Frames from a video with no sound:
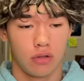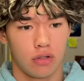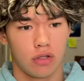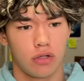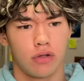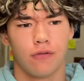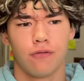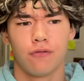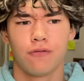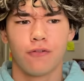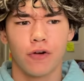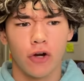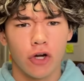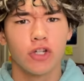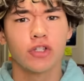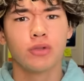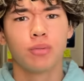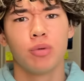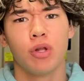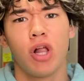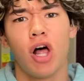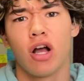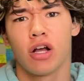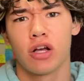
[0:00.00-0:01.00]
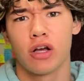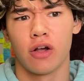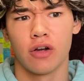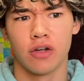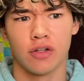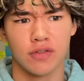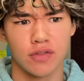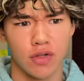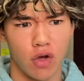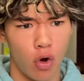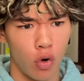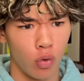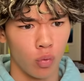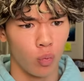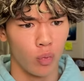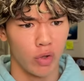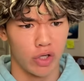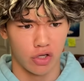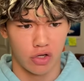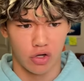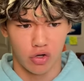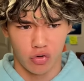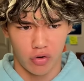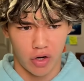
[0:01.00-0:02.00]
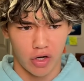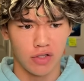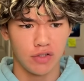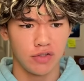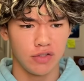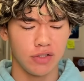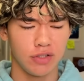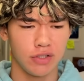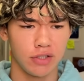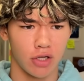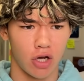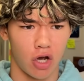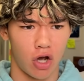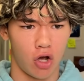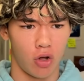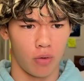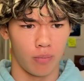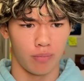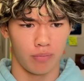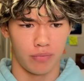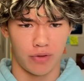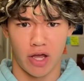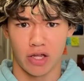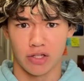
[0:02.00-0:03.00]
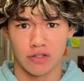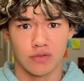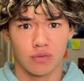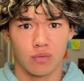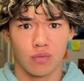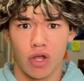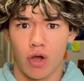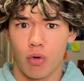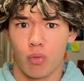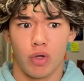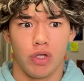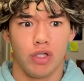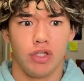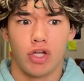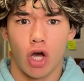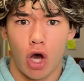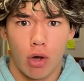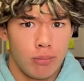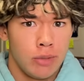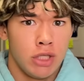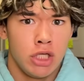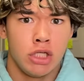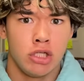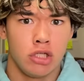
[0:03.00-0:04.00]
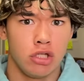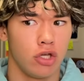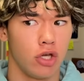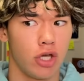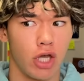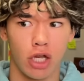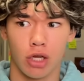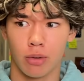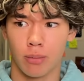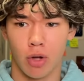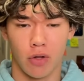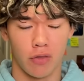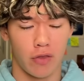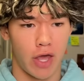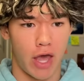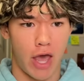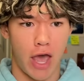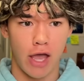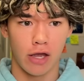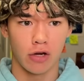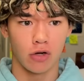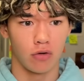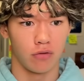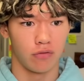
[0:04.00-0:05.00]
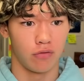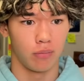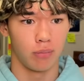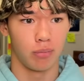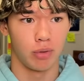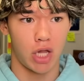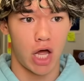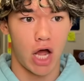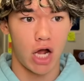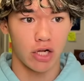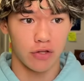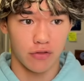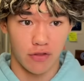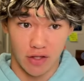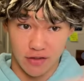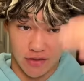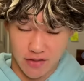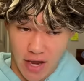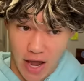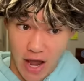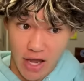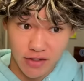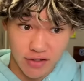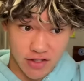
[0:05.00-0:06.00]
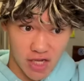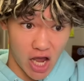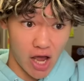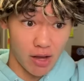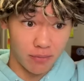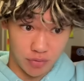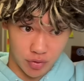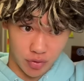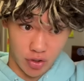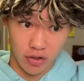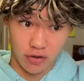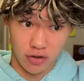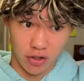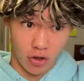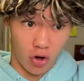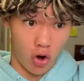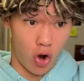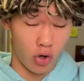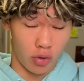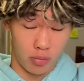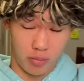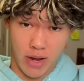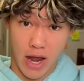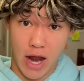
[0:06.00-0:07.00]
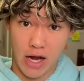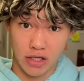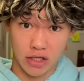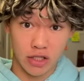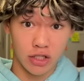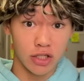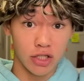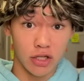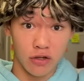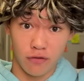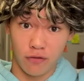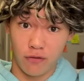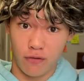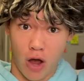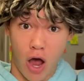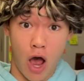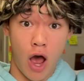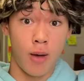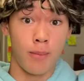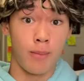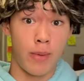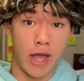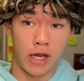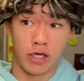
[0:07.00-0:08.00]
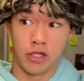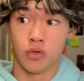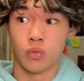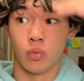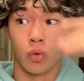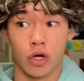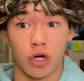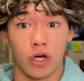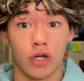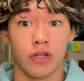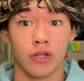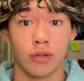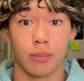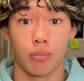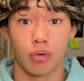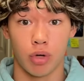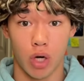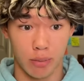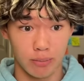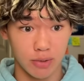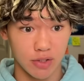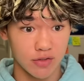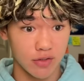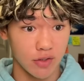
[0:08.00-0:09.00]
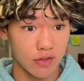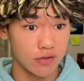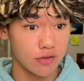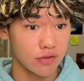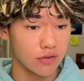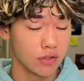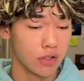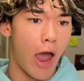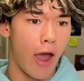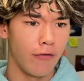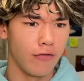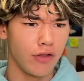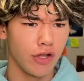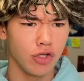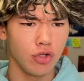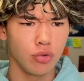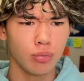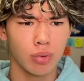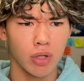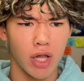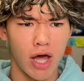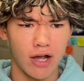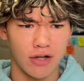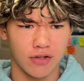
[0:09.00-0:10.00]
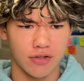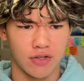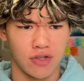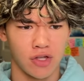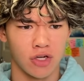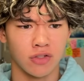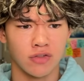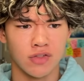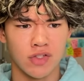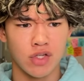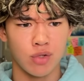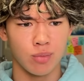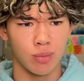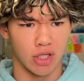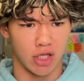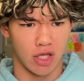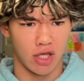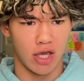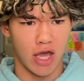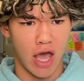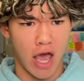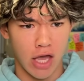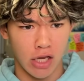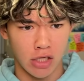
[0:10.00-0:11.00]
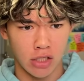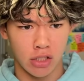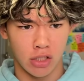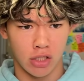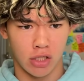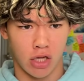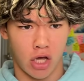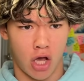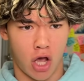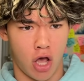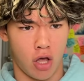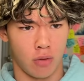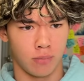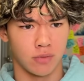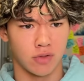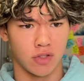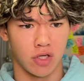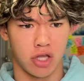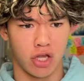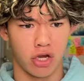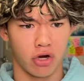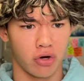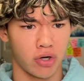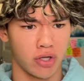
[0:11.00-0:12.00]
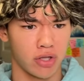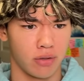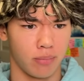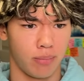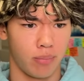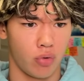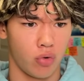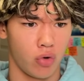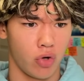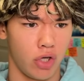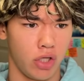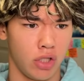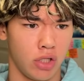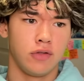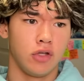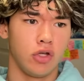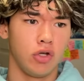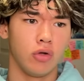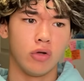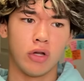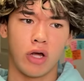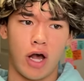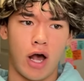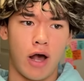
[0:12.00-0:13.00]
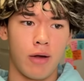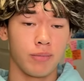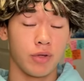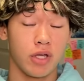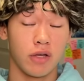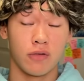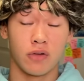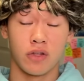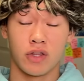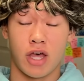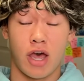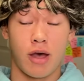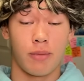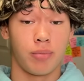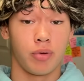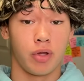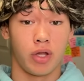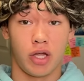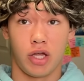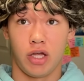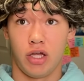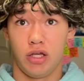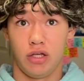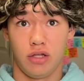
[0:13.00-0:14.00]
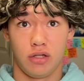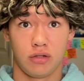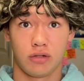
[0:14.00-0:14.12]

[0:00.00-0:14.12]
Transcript: The first block on its own went crazy. Um, that's that went dummy. You hit him on the head off a block. That's head taps right there automatically if I'm anywhere in the premises. And then you block their team again, um, securing the point. Dude, I'm giving that play.